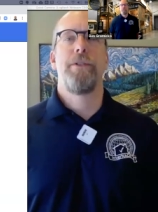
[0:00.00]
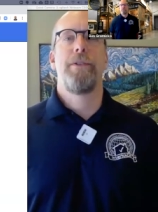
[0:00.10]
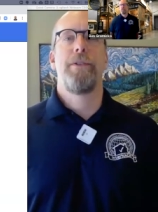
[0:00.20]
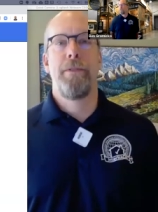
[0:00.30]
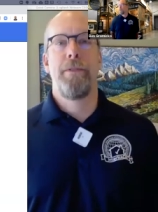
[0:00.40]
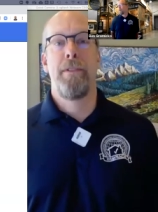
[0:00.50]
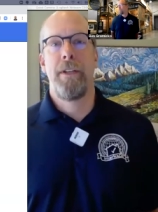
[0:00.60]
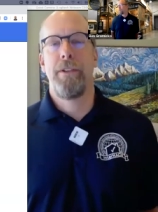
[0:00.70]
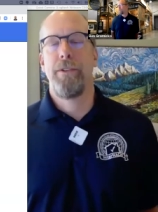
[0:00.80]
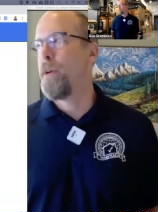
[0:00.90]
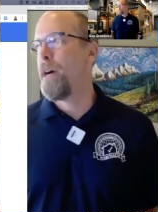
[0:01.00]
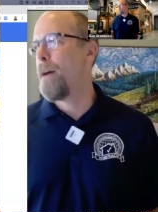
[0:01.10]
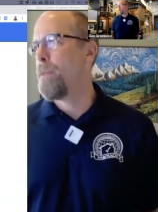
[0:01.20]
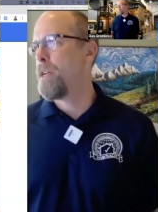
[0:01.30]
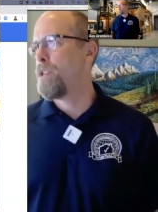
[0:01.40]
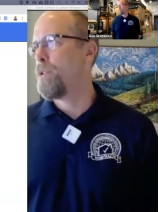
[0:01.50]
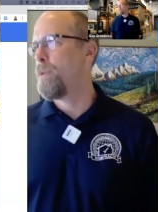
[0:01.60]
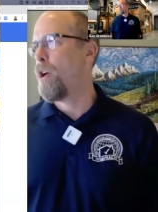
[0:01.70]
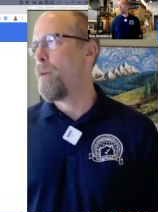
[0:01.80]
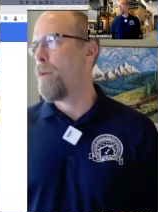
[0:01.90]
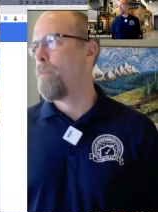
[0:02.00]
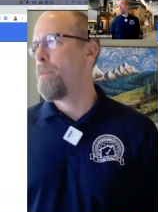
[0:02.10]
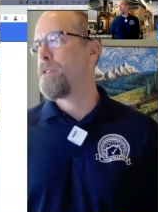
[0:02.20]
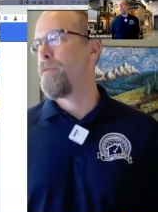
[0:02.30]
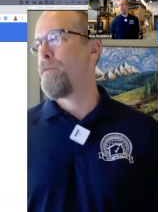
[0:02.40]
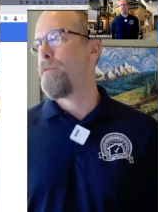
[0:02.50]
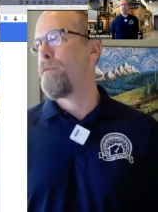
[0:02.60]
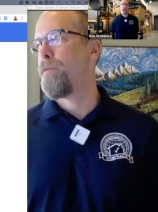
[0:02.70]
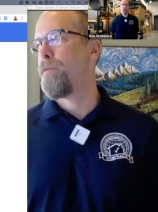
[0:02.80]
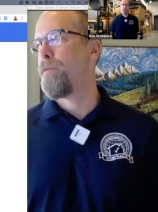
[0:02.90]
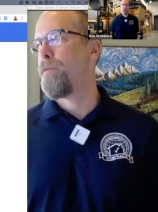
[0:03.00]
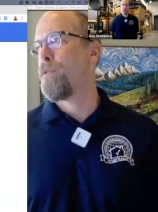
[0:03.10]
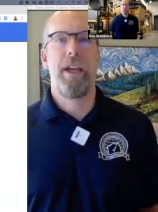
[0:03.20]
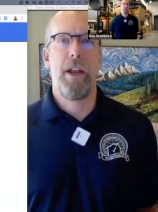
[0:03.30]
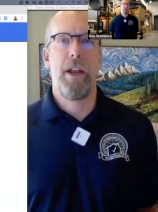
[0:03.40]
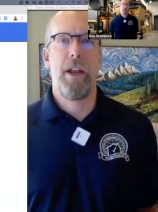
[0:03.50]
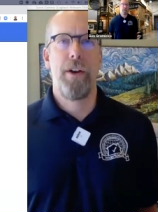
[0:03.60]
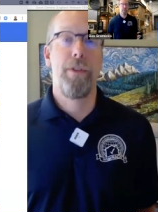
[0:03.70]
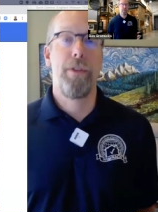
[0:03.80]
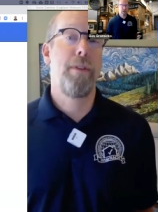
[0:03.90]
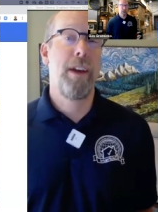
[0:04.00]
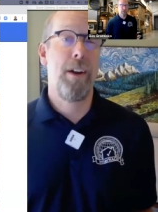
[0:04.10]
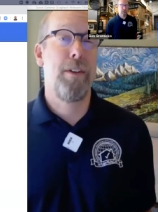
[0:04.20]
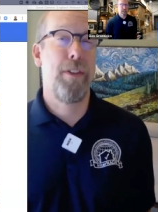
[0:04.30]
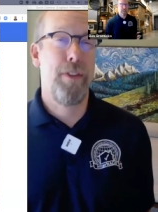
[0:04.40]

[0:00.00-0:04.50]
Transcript: So I'm not just doing a home inspection for 300 or 330 with that